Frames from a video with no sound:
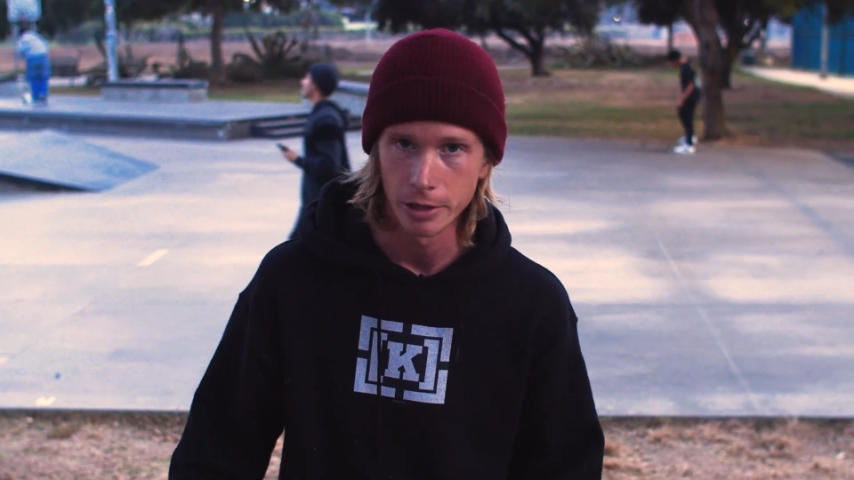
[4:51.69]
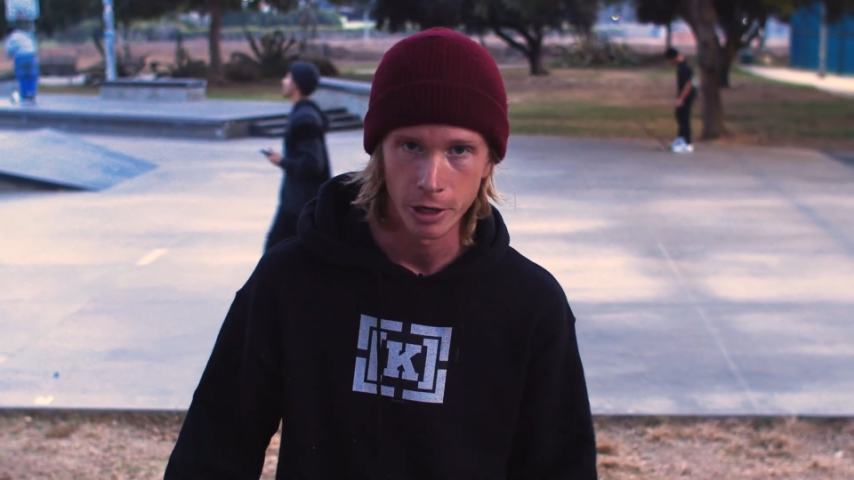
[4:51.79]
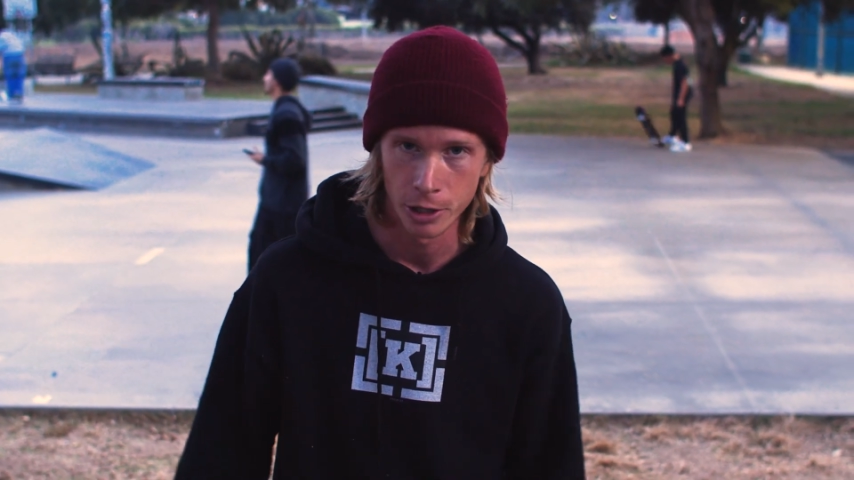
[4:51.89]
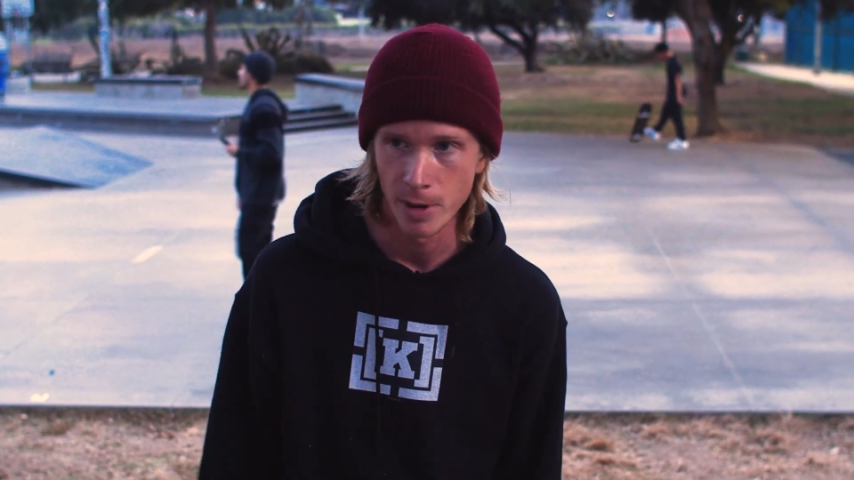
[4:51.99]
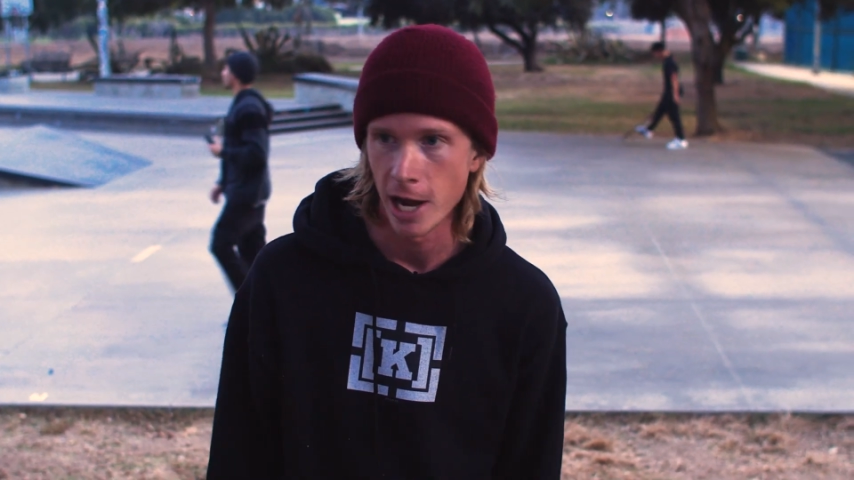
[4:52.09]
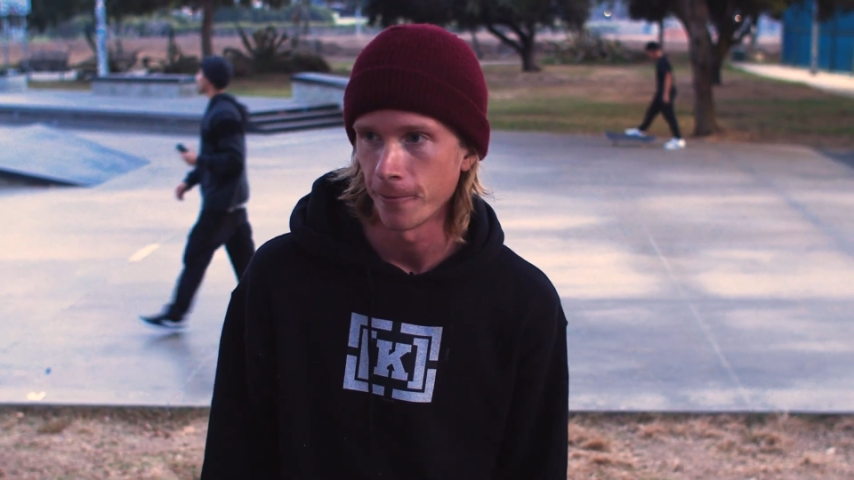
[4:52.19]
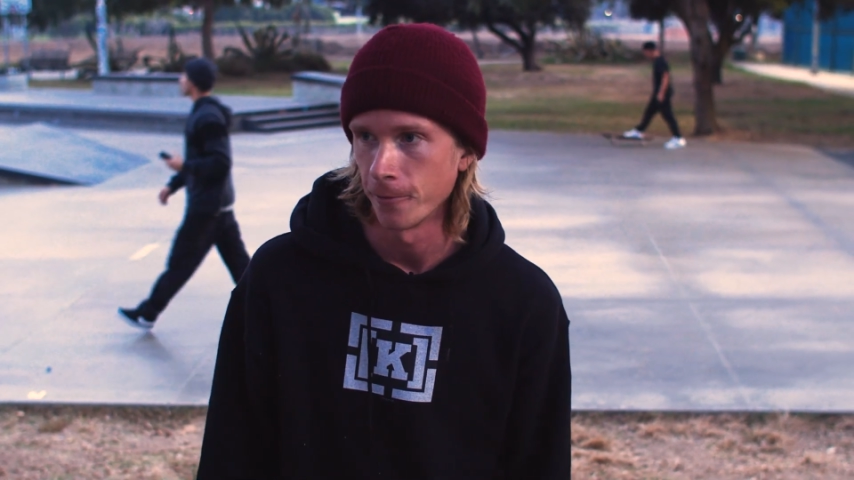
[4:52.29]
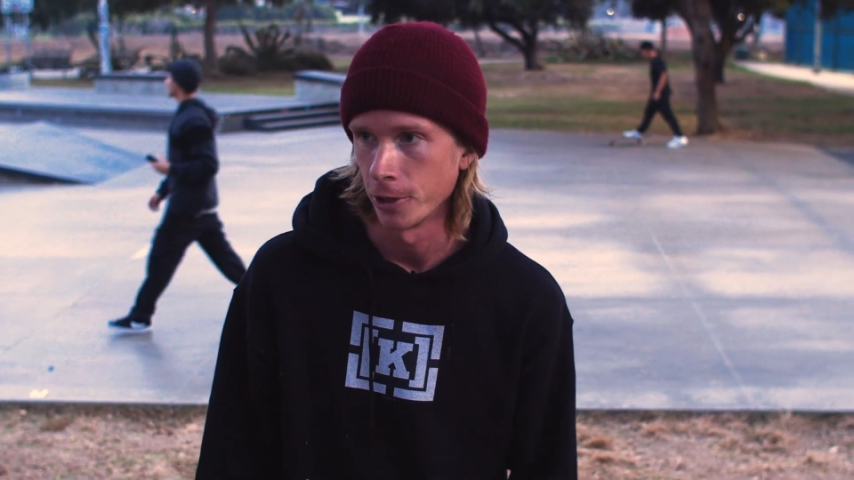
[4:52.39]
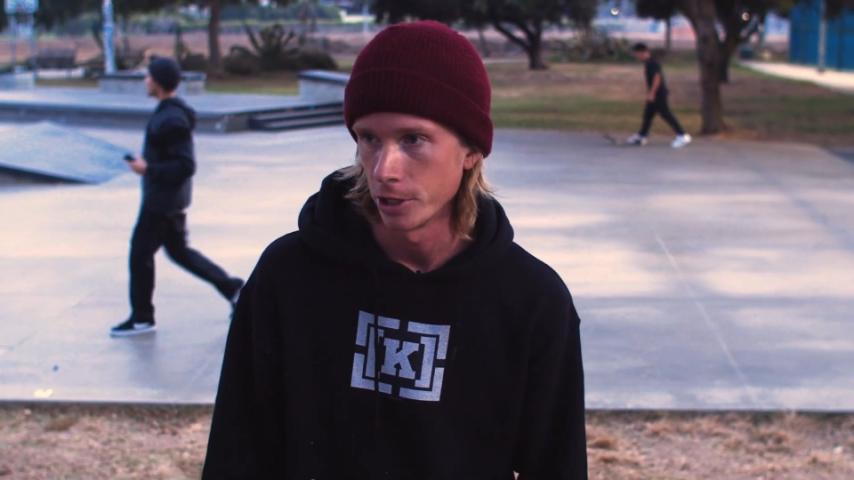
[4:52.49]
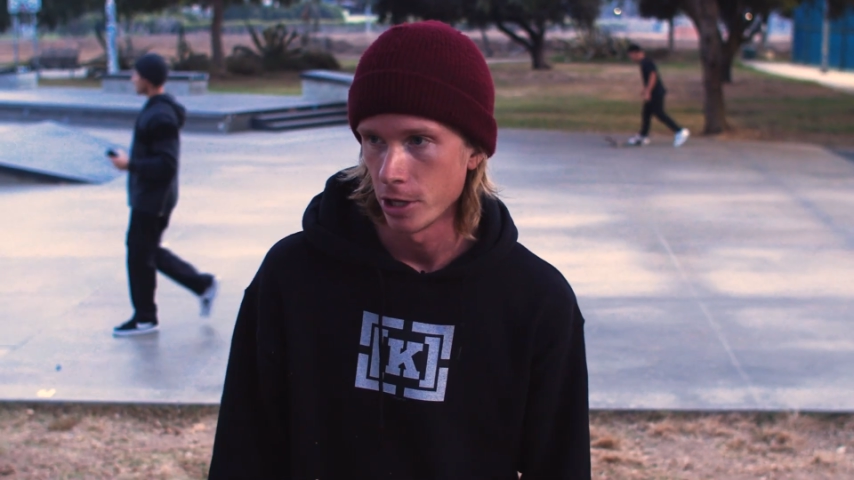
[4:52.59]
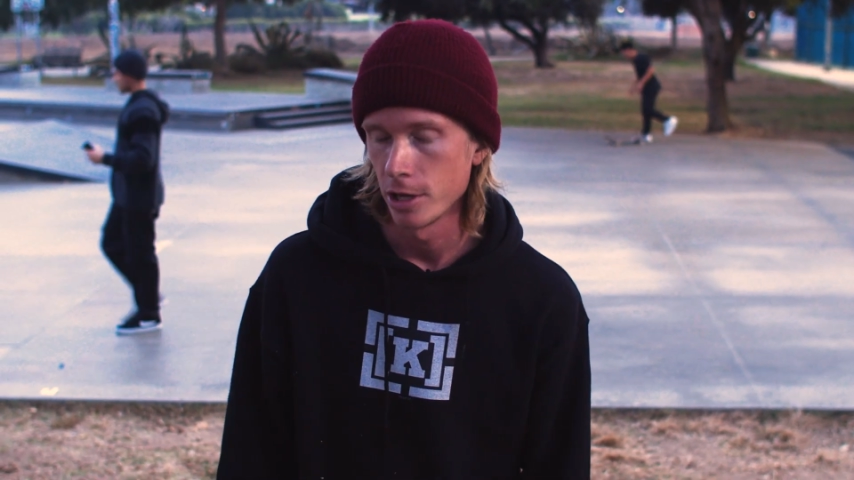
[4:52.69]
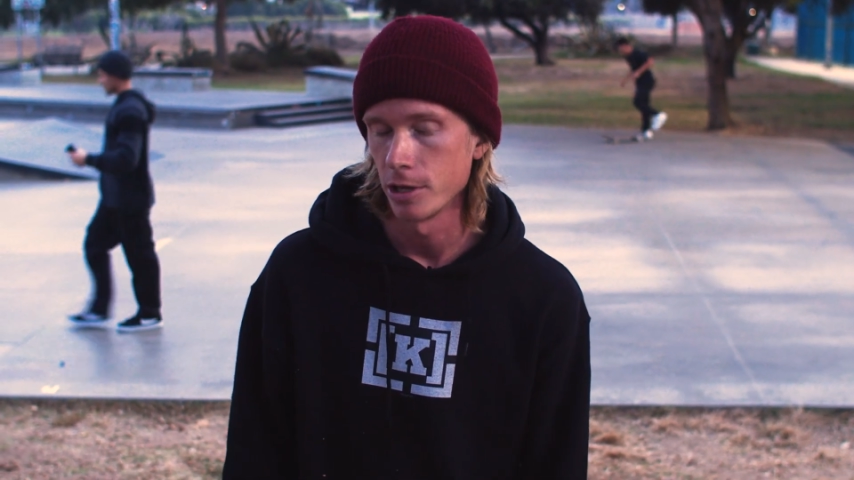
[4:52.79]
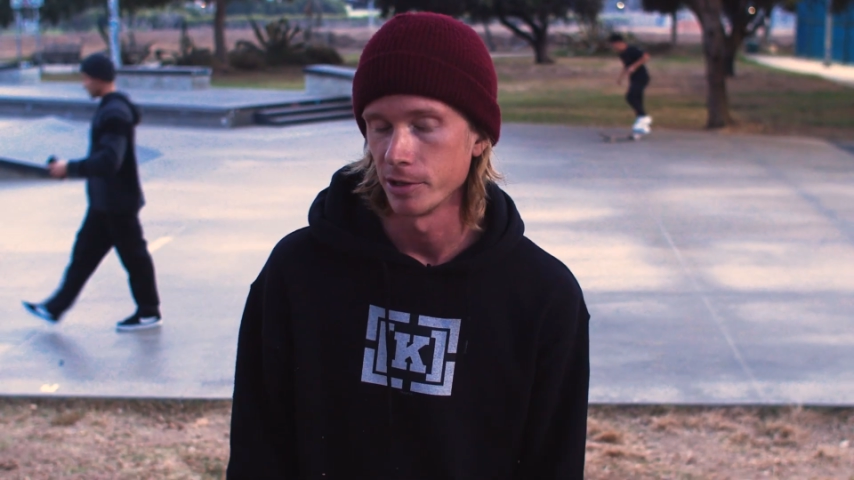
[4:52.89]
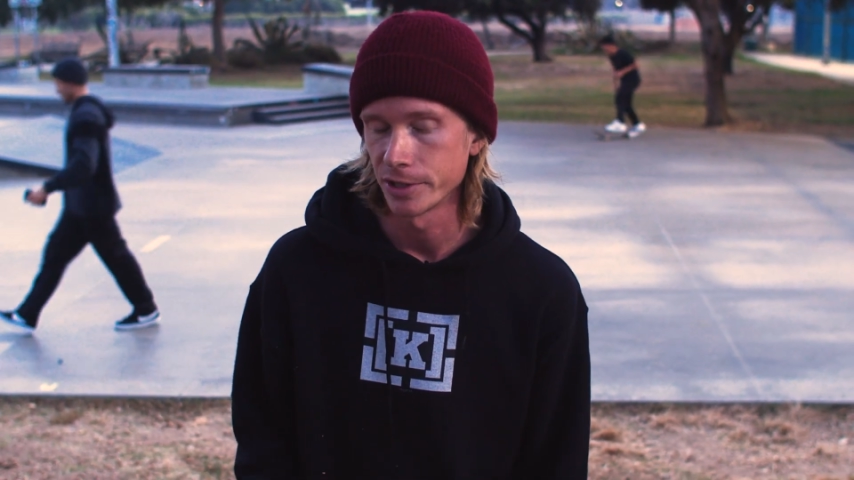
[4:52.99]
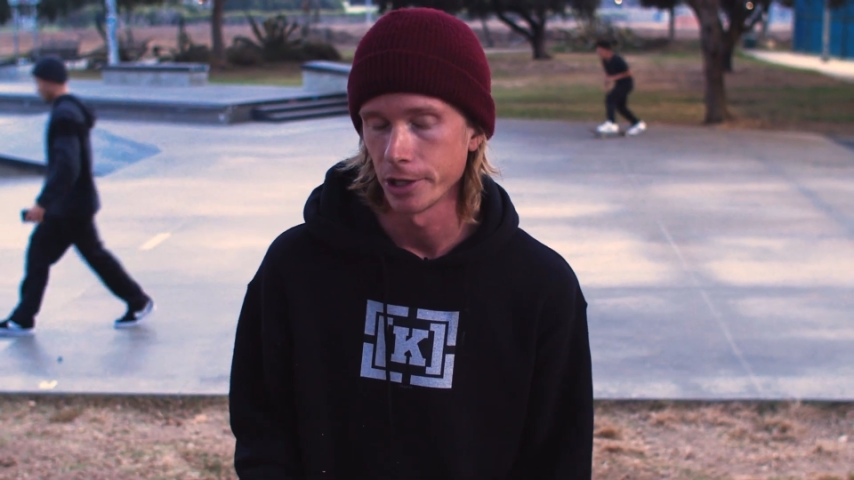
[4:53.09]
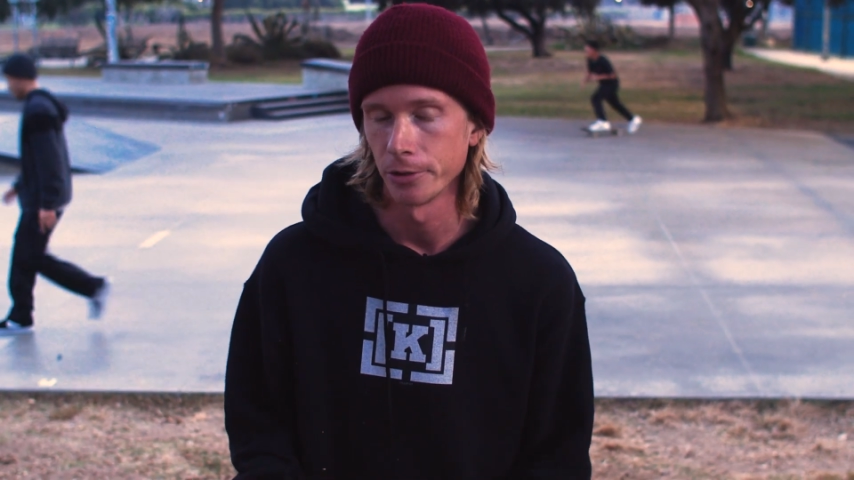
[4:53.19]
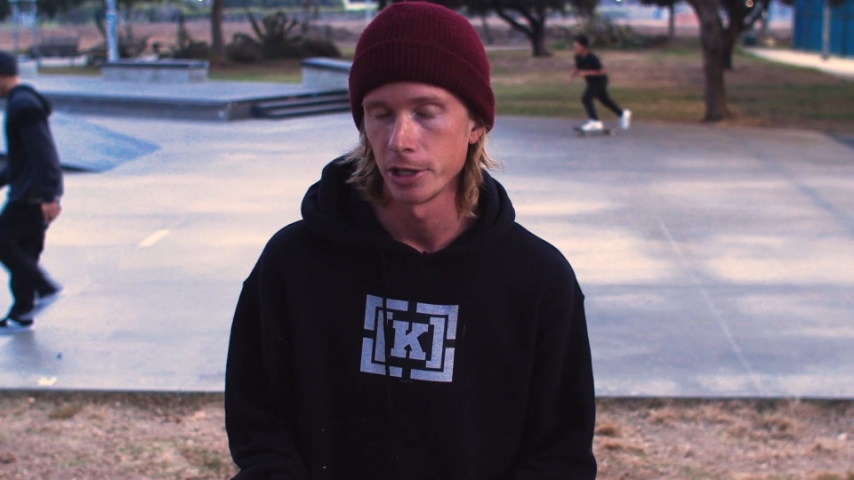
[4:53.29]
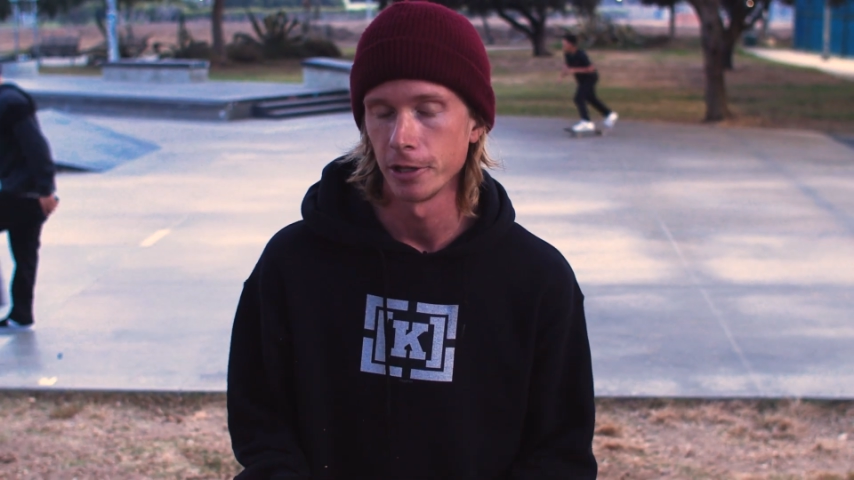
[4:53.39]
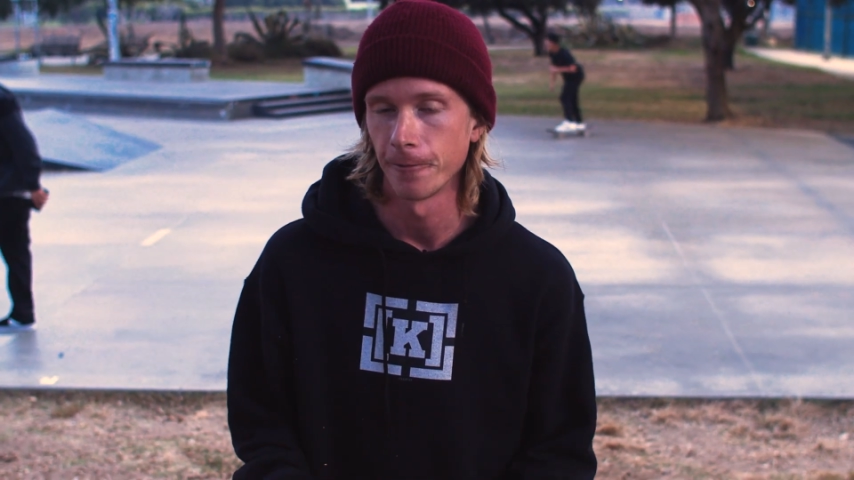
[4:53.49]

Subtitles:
on your back foot. You still need to